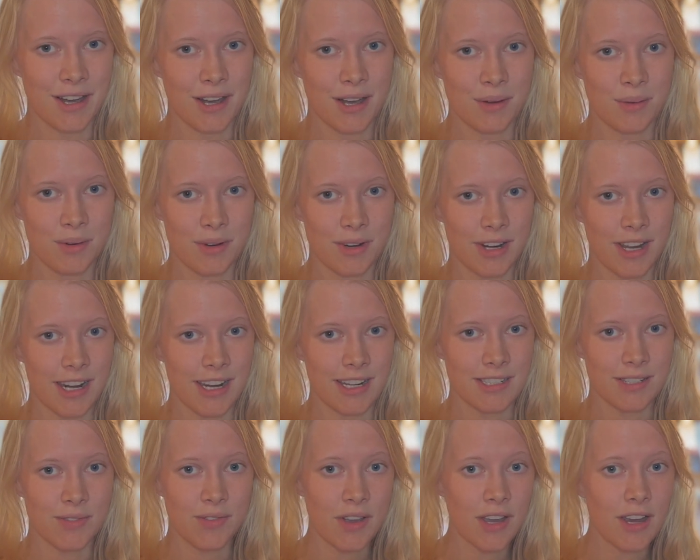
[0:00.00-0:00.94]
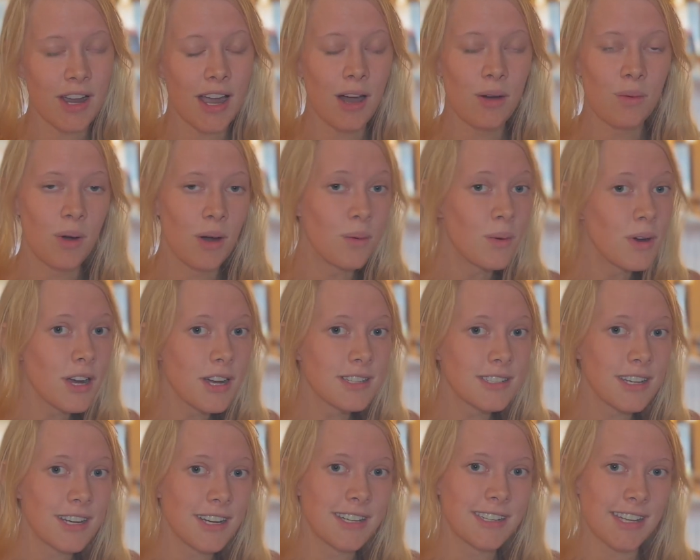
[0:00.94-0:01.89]
We're getting to figure out what
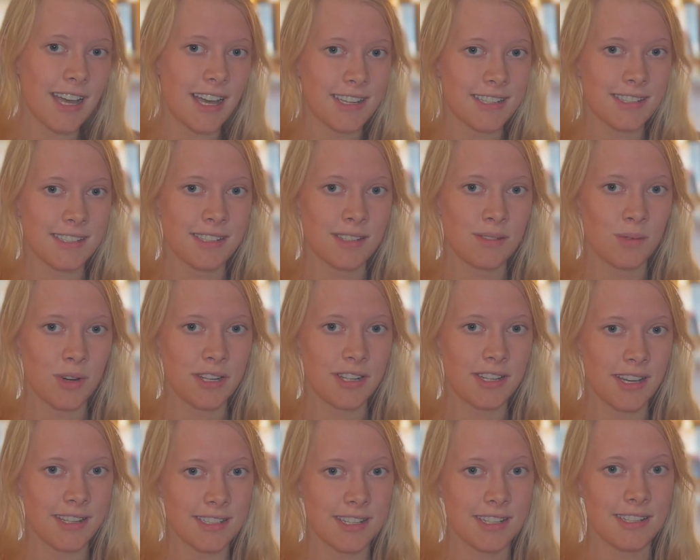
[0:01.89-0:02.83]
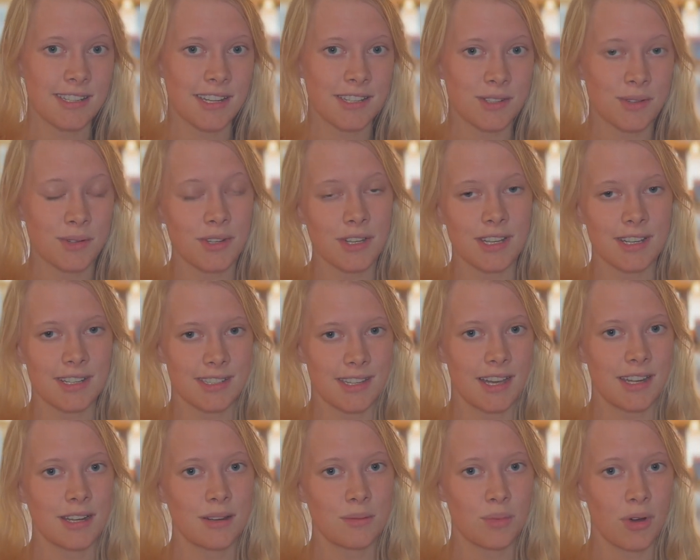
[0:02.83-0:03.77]
works here in Texas and what doesn't. It's a really
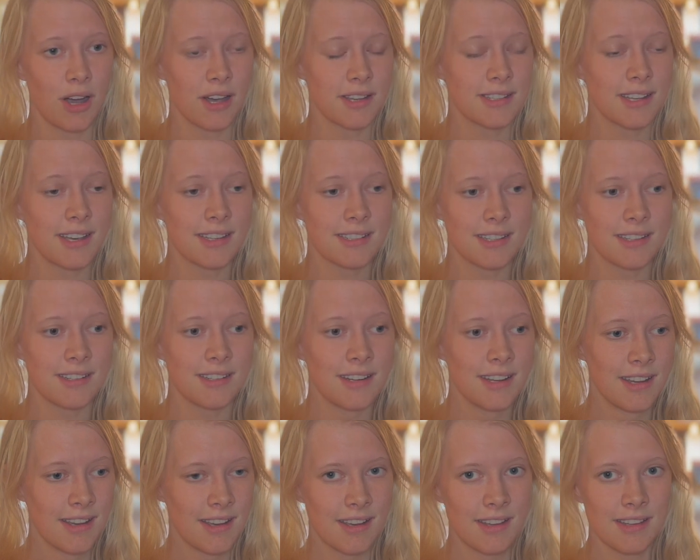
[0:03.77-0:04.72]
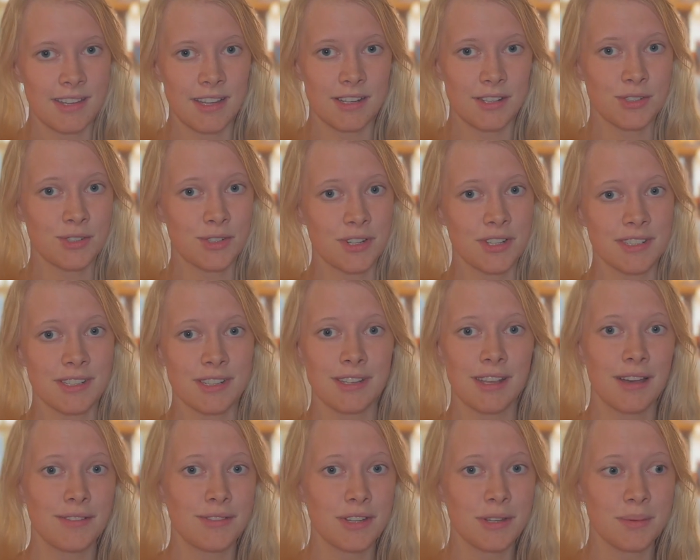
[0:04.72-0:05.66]
exciting process, and the industry is a
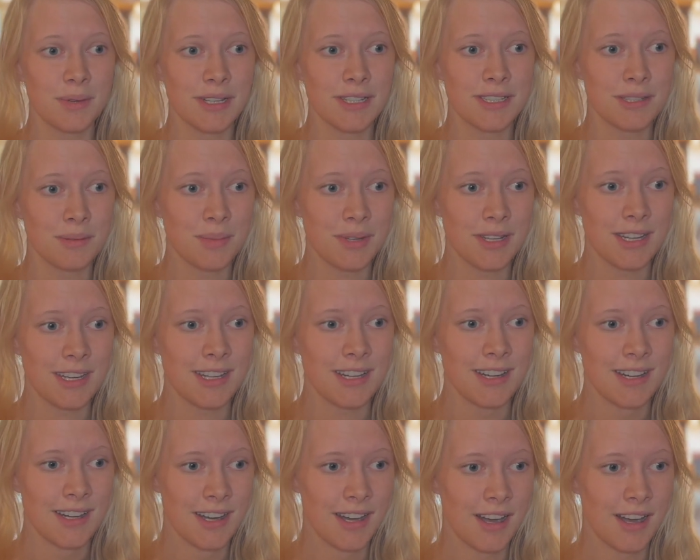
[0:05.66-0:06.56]
lovely place to be.